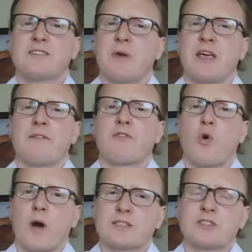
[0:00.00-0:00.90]
may have
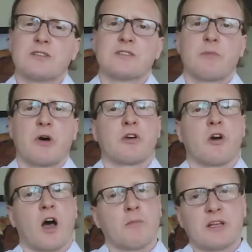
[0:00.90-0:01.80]
questions about your
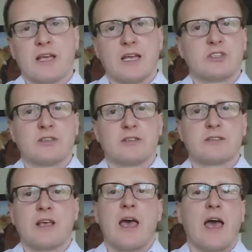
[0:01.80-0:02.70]

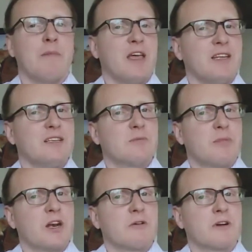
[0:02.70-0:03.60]
obligations and may need to
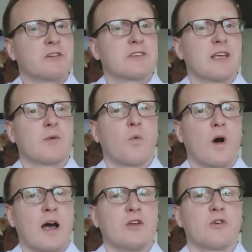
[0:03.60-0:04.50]
better understand
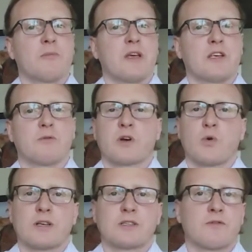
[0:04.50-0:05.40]
why you're making
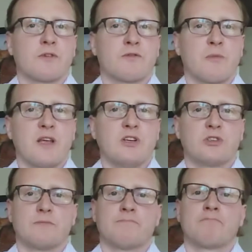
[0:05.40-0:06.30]
requests for
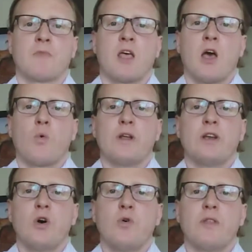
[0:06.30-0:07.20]
information. We
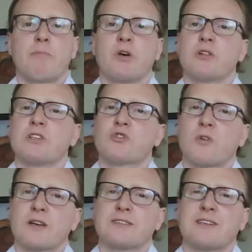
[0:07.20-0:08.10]
know that building
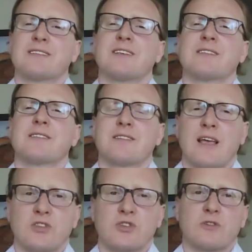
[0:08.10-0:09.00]
trust is
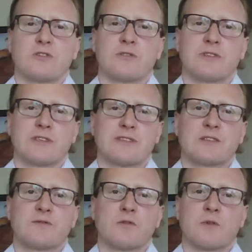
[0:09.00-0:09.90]
essential to a
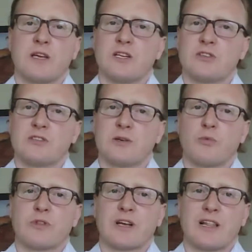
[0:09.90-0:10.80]
successful relationship
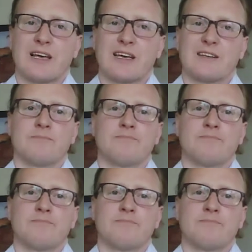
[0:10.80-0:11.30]
with a client.